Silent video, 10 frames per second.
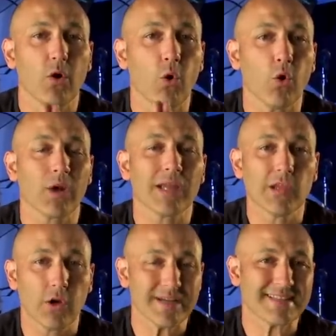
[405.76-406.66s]
or a
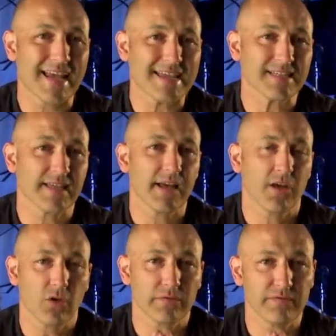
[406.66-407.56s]
lot of data
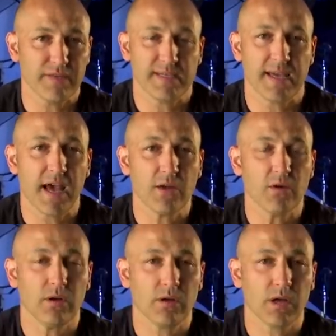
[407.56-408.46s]
on
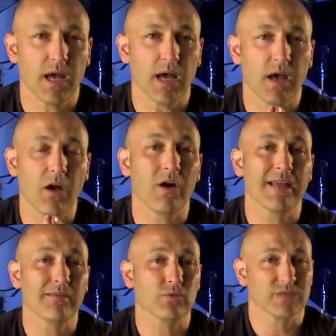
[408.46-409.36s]
video,
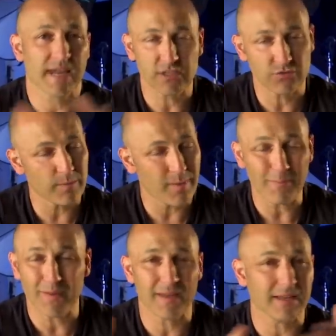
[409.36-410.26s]
high-level data.
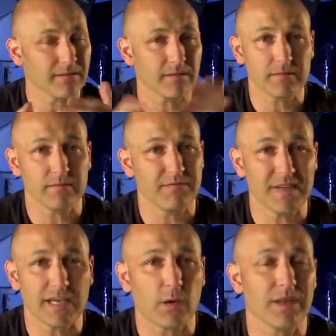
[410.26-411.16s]
Remember that
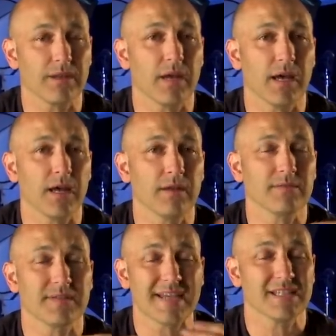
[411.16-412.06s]
video on
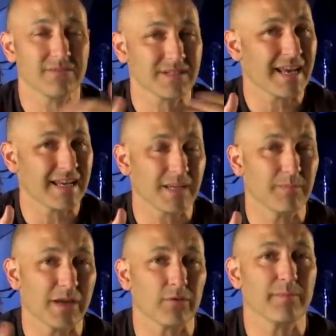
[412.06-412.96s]
data is getting
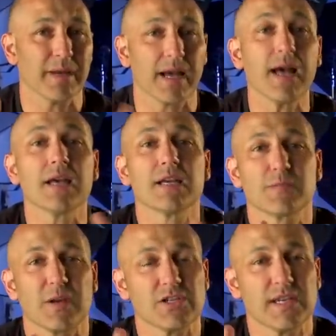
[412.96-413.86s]
bigger and bigger,
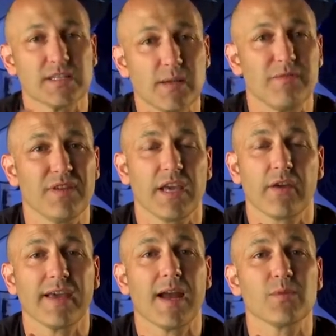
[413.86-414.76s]
especially as some video
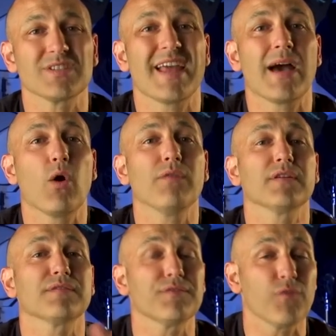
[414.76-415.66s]
cameras now offer
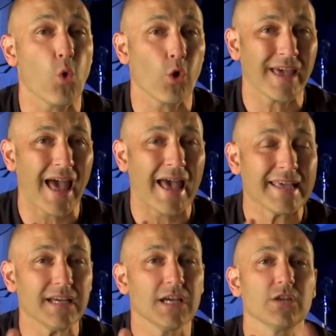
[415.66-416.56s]

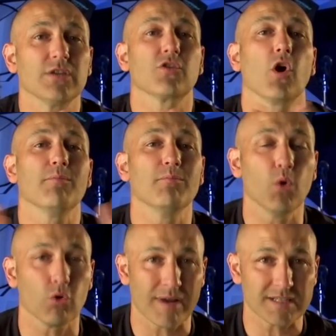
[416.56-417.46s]
4K. You've got
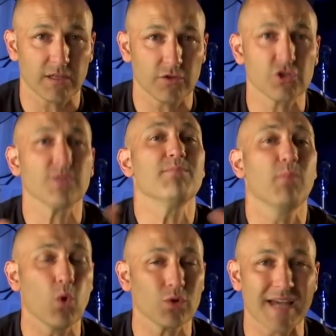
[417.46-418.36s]
more resolution,
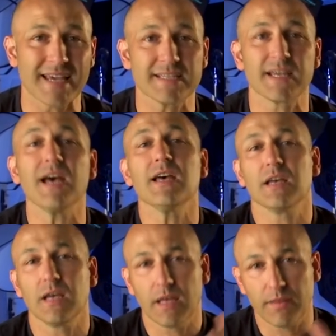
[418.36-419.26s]
more data.
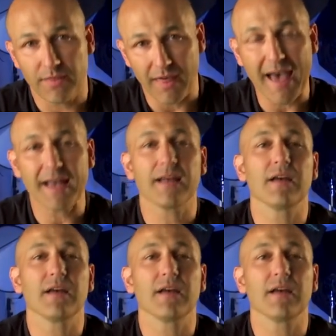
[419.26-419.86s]
That